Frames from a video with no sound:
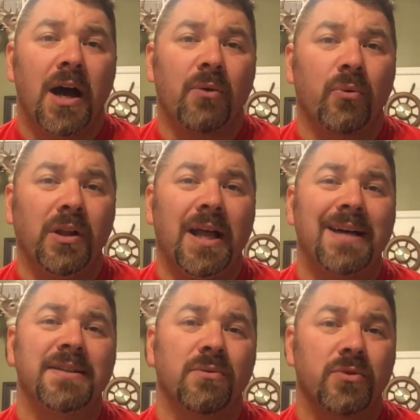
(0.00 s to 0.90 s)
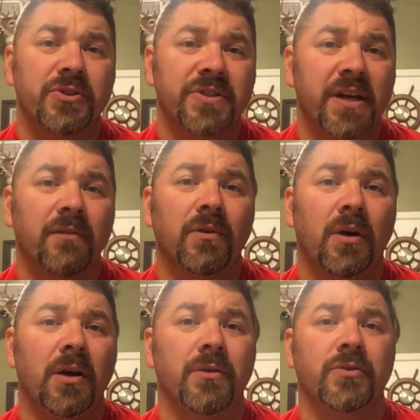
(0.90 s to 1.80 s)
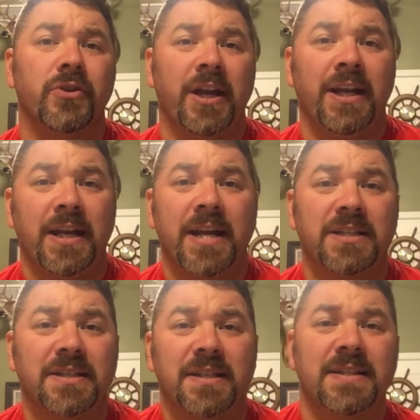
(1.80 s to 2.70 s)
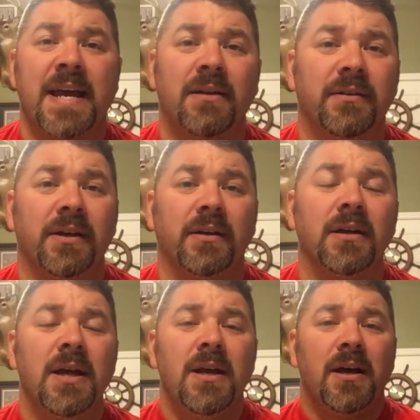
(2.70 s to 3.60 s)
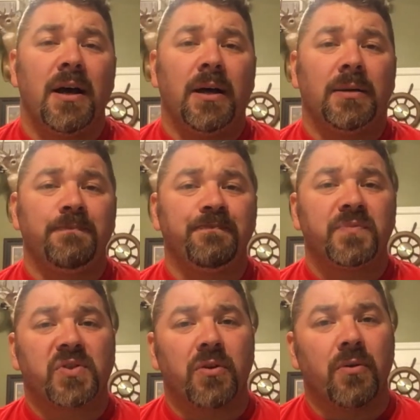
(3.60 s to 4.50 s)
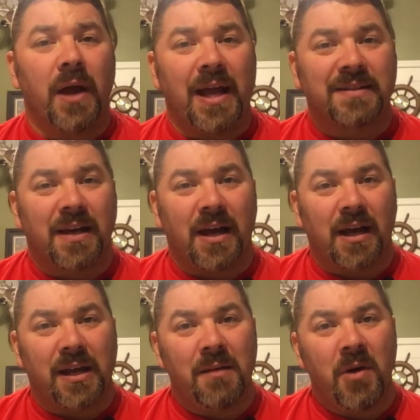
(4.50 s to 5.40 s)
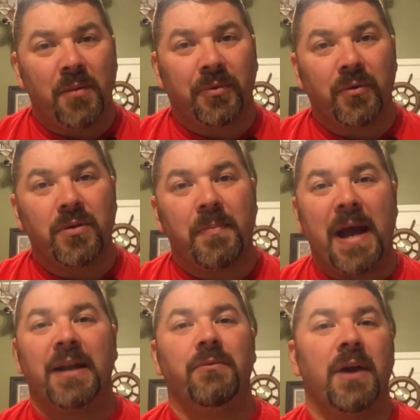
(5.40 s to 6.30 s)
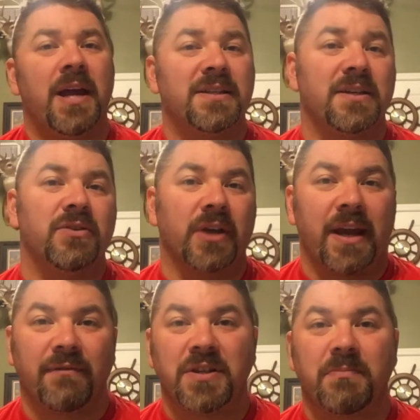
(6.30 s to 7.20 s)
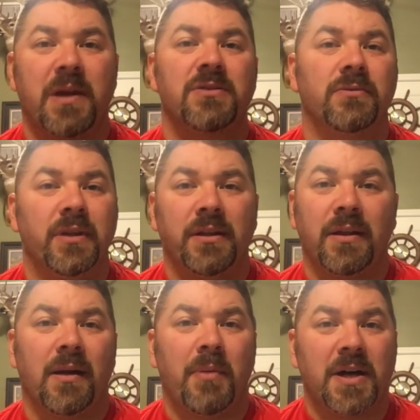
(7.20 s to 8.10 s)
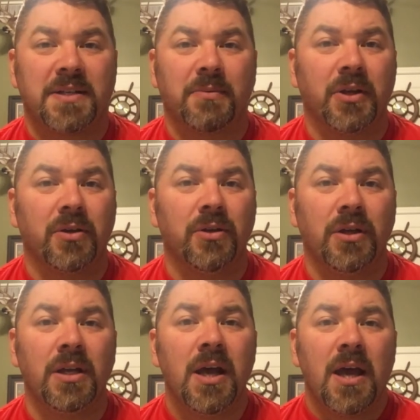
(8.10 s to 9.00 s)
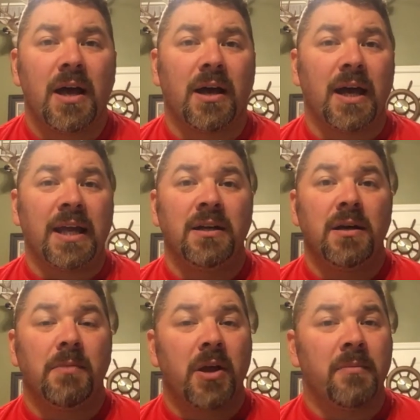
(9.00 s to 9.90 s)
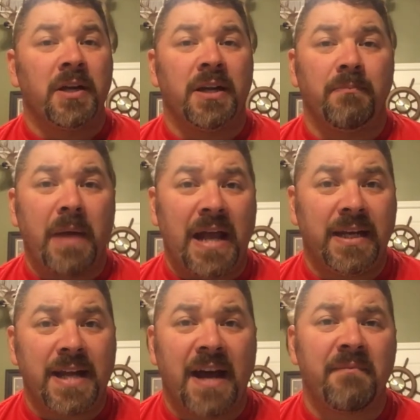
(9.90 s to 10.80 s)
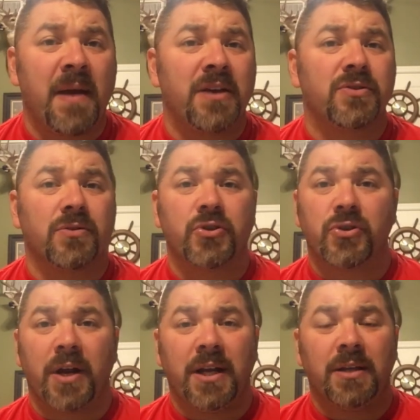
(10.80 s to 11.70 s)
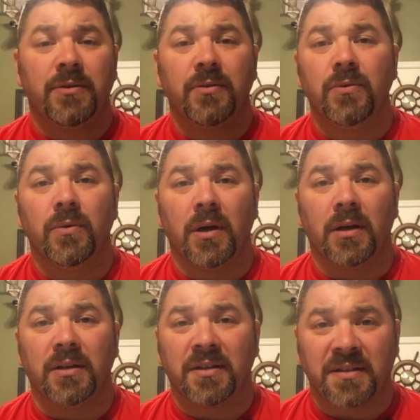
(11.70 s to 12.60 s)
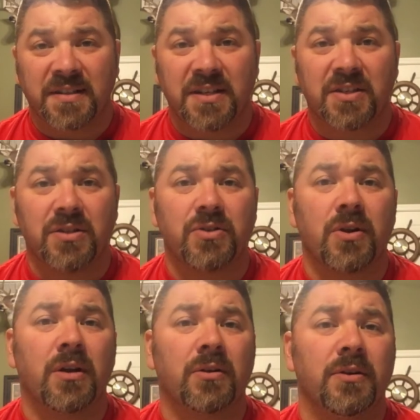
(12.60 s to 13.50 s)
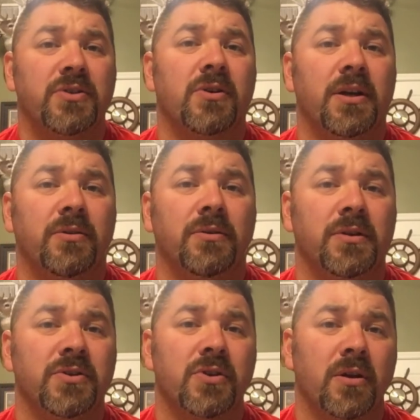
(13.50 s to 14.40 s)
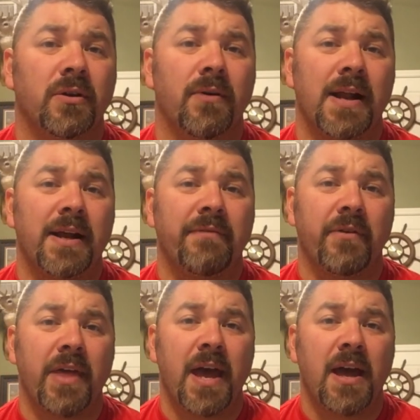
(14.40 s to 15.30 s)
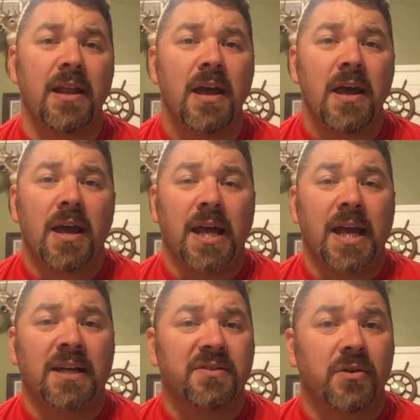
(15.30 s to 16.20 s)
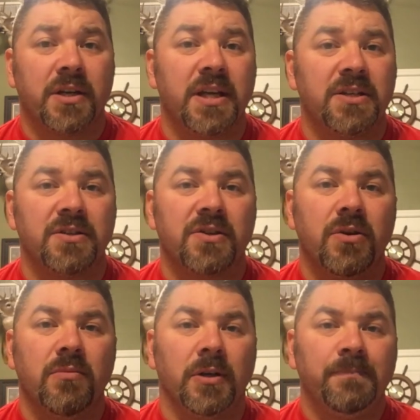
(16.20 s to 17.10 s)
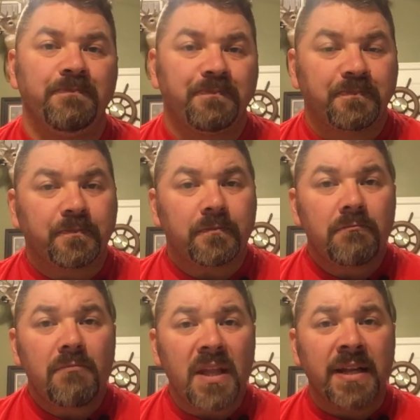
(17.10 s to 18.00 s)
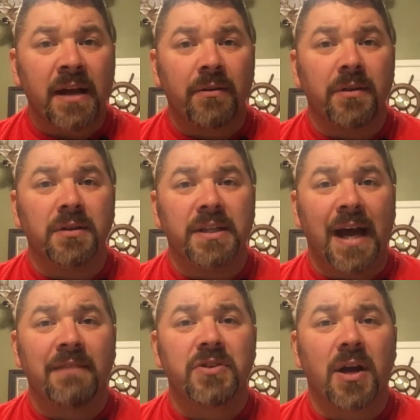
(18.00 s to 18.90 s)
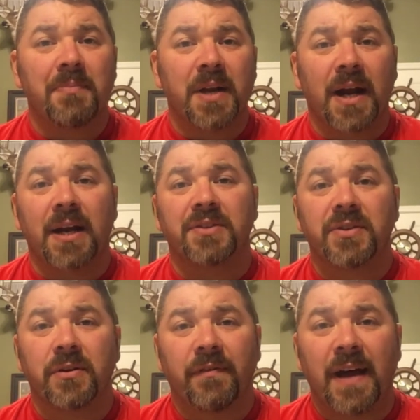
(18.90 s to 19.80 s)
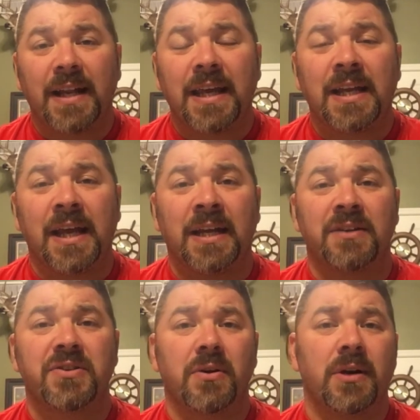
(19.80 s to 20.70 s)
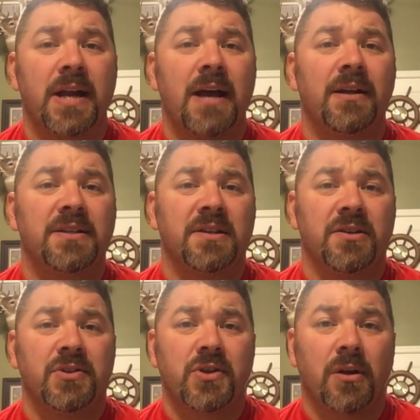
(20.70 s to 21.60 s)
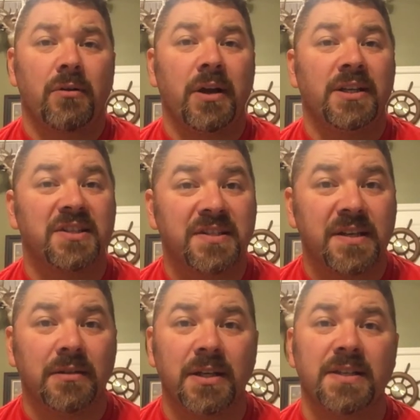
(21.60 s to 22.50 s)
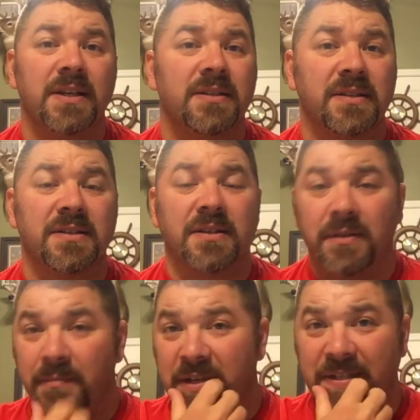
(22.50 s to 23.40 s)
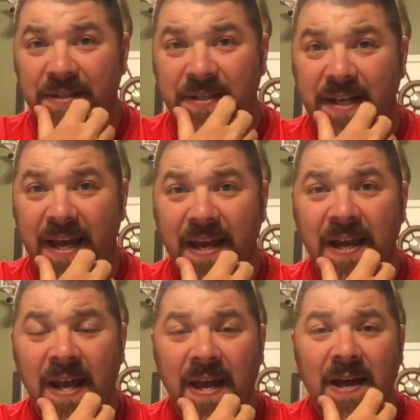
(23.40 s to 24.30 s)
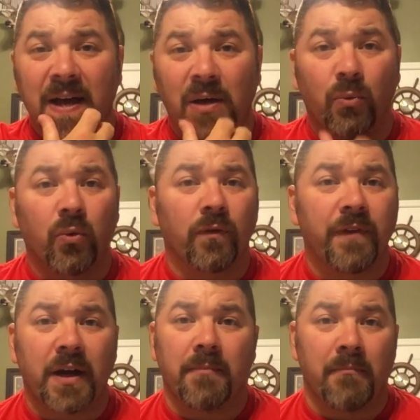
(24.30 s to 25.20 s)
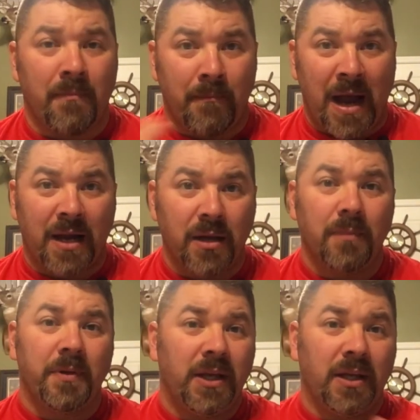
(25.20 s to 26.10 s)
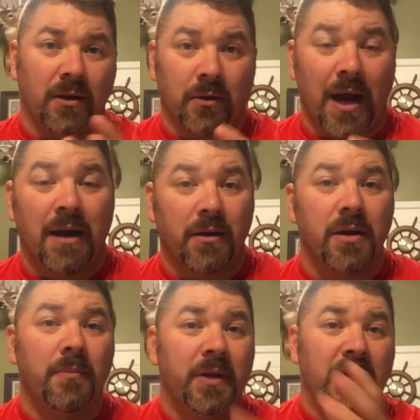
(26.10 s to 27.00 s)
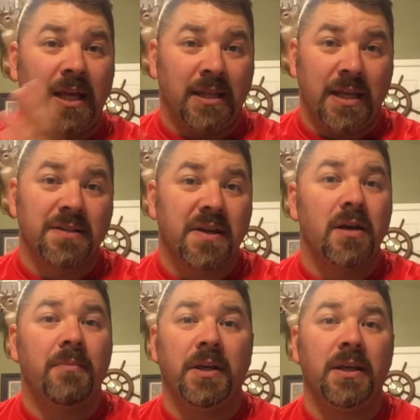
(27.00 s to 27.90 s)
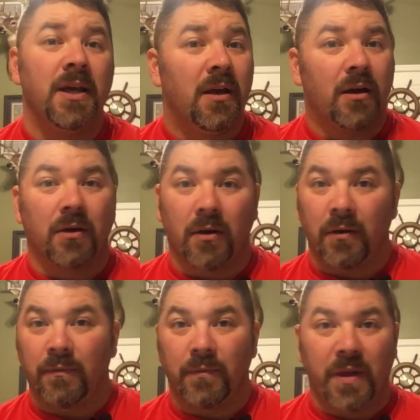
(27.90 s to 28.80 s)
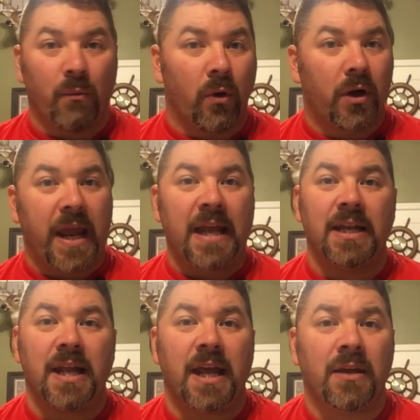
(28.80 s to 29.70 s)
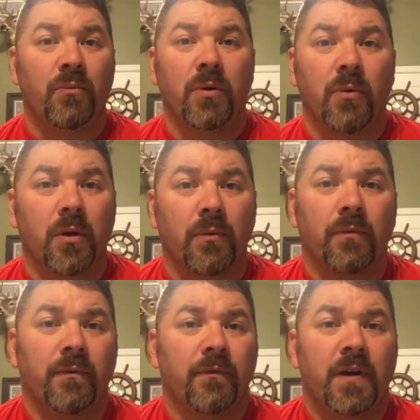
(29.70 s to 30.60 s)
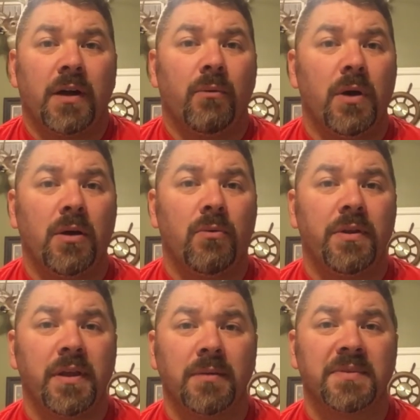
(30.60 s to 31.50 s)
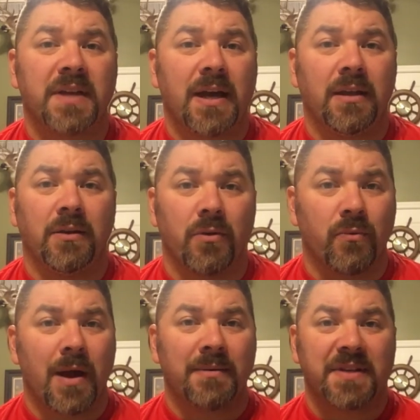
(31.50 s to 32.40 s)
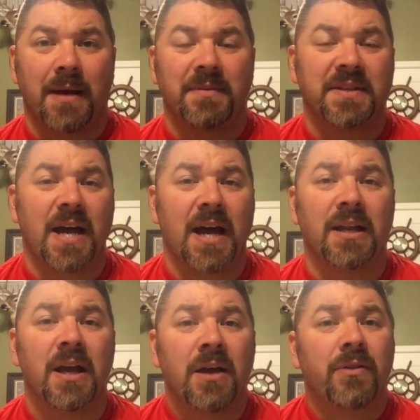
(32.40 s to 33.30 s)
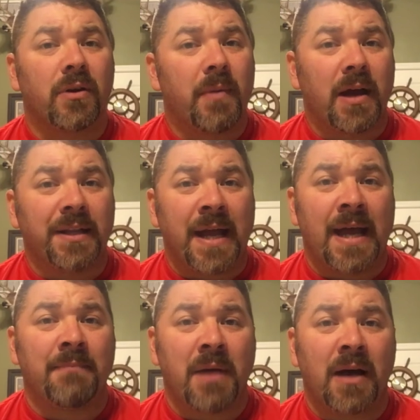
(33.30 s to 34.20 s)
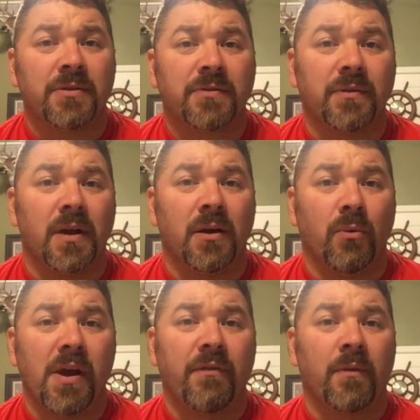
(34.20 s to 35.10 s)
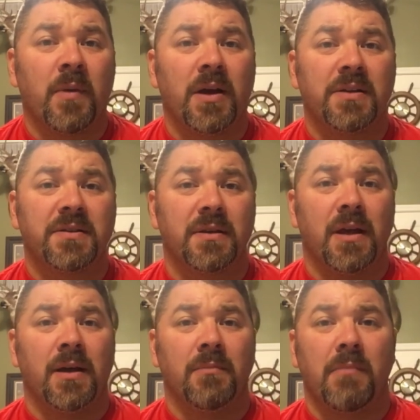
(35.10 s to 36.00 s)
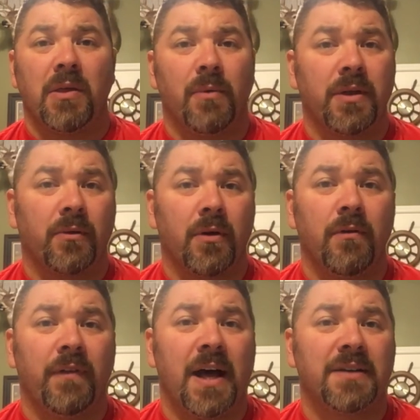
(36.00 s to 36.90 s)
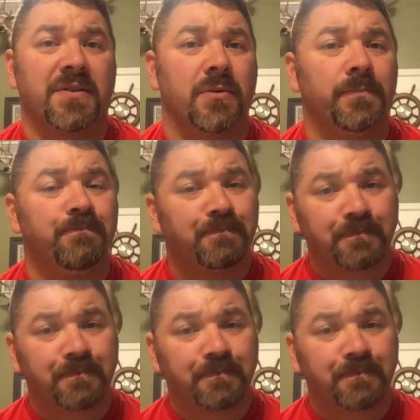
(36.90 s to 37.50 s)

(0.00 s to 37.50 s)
I realized there were several other training agencies out there. So as I come up through the PADI ranks, I took every specialty that I possibly could, ended up becoming a PADI dive master, straight into an assistant instructor and straight to an instructor right after that. And I started teaching scuba. Now the dive shop that I got certified in and I started out as an instructor in still exists. It's still in business today. Our company and his company they work hand in hand. We work very well with them right side by side. They're about 9 miles away from us, by the way the crow flies. So,